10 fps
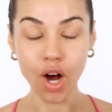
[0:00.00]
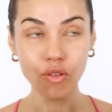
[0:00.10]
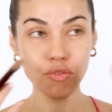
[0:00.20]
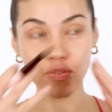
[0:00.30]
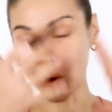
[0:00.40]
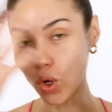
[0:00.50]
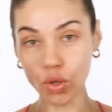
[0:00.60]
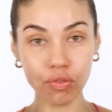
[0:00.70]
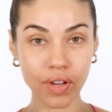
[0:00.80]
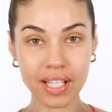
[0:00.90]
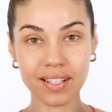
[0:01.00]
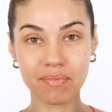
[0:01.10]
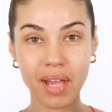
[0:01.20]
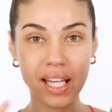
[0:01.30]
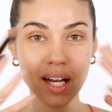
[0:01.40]
full face of
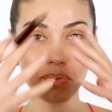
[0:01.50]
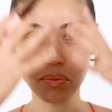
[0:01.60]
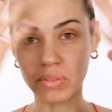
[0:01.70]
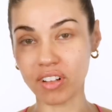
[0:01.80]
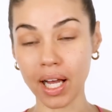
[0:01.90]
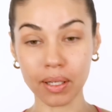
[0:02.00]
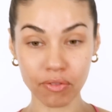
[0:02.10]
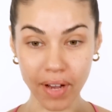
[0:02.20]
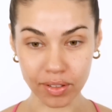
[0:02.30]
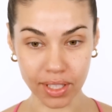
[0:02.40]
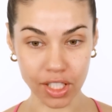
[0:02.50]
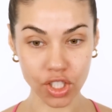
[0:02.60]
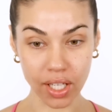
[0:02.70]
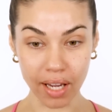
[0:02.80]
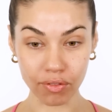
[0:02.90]
makeup, applying
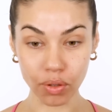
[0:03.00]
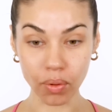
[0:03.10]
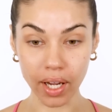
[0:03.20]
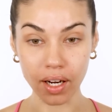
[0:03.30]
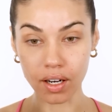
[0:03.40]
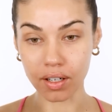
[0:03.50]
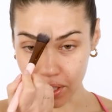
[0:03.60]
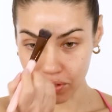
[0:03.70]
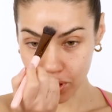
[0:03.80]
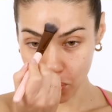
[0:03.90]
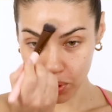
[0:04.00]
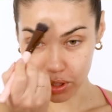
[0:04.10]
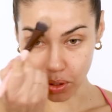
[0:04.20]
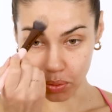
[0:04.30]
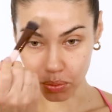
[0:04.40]
foundation everywhere, even though we
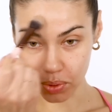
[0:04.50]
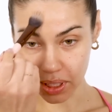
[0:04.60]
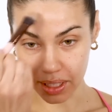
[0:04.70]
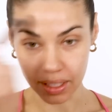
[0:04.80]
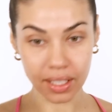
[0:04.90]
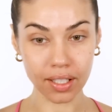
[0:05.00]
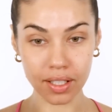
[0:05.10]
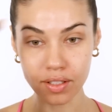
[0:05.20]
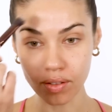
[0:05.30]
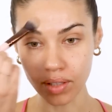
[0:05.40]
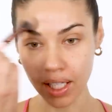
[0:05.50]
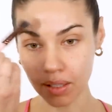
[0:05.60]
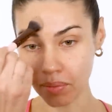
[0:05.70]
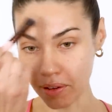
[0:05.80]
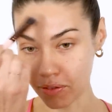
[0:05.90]
don't really need it. So
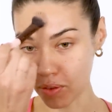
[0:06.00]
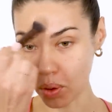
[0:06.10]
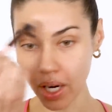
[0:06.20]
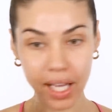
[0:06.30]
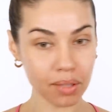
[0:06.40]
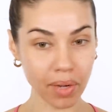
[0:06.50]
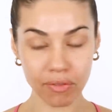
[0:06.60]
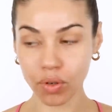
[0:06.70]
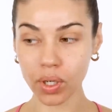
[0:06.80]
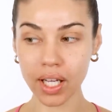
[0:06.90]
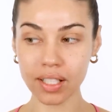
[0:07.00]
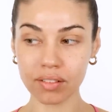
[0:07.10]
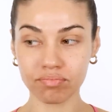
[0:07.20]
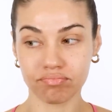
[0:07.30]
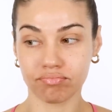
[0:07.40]
like in my forehead
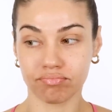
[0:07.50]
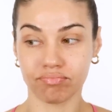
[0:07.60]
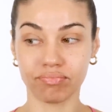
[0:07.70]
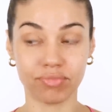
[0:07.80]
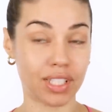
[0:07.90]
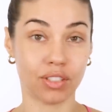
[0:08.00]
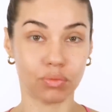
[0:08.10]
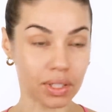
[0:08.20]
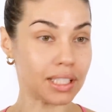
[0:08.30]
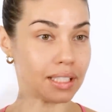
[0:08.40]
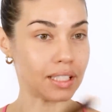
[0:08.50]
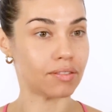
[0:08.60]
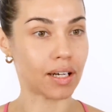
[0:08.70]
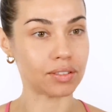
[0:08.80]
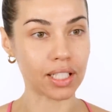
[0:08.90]
doesn't really
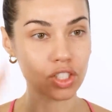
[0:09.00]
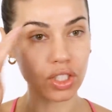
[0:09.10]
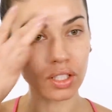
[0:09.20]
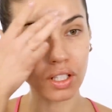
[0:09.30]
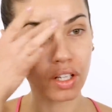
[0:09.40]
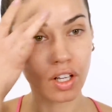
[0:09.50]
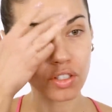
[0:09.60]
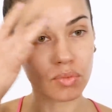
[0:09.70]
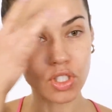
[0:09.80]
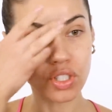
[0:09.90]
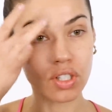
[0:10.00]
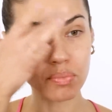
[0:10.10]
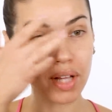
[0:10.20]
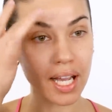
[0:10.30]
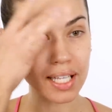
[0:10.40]
need foundation. So I'm just gonna
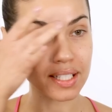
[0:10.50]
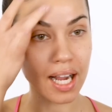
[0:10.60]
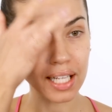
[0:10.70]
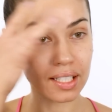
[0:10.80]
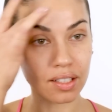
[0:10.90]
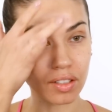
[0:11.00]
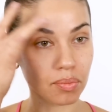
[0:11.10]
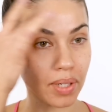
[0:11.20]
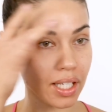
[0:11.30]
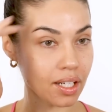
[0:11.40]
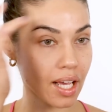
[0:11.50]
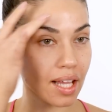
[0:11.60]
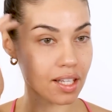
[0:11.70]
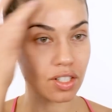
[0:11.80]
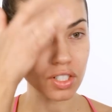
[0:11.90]
apply a tiny little bit
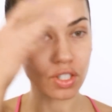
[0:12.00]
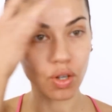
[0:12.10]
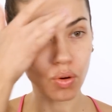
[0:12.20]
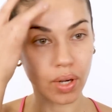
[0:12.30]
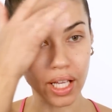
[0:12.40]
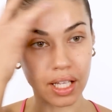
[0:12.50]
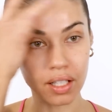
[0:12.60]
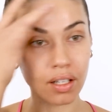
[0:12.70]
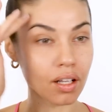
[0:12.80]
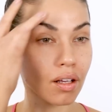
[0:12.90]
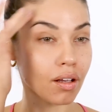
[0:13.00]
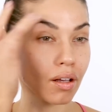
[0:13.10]
and then just go in